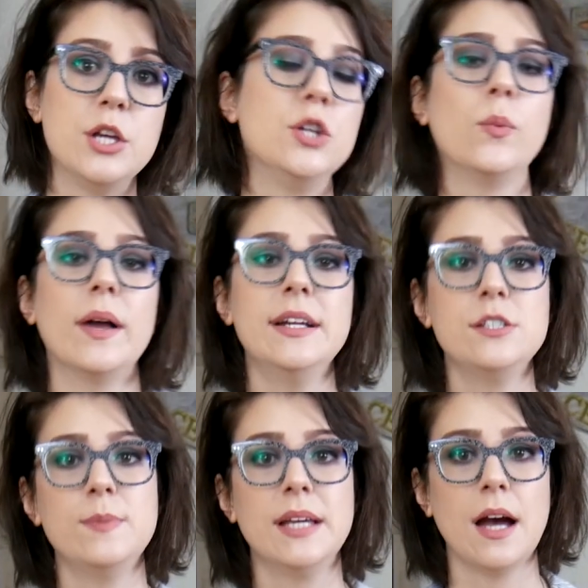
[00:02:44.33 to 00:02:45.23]
You want
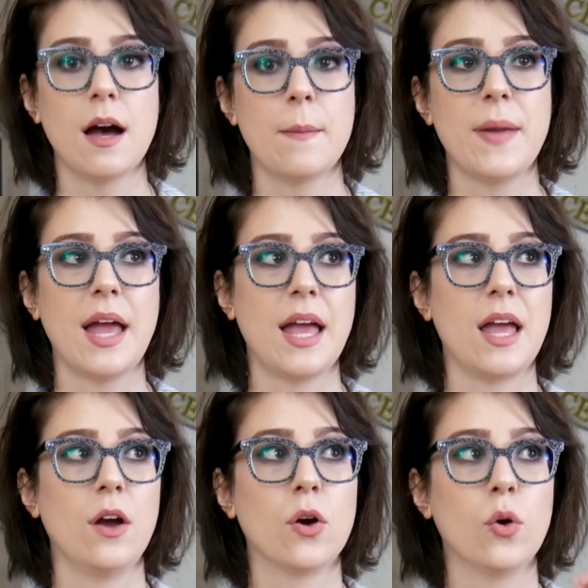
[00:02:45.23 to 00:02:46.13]
it to become
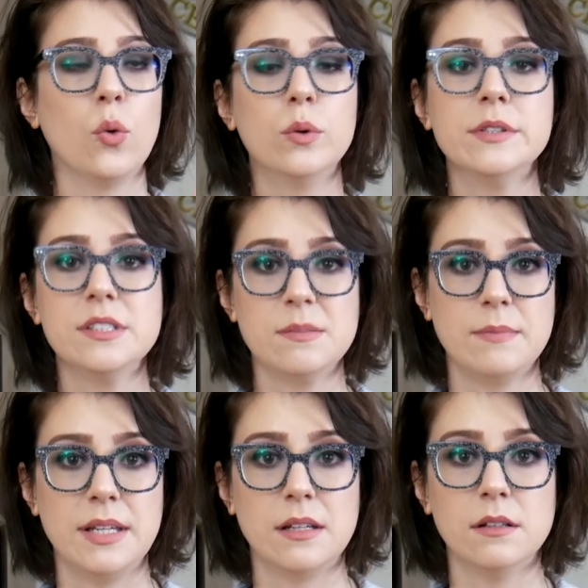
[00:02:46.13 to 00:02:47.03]
a course
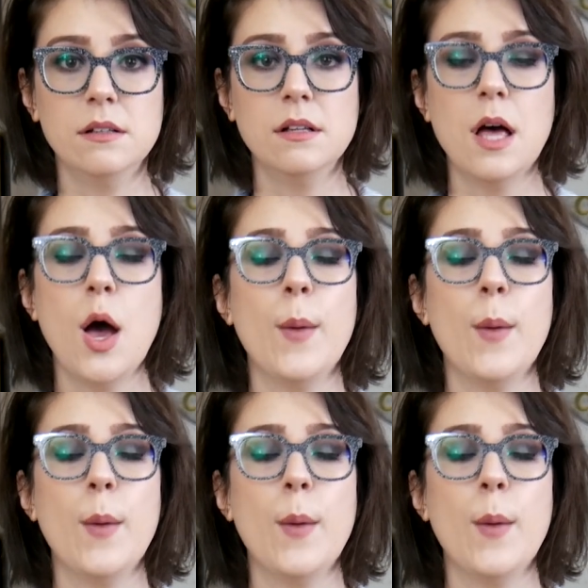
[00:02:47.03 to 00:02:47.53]
meal,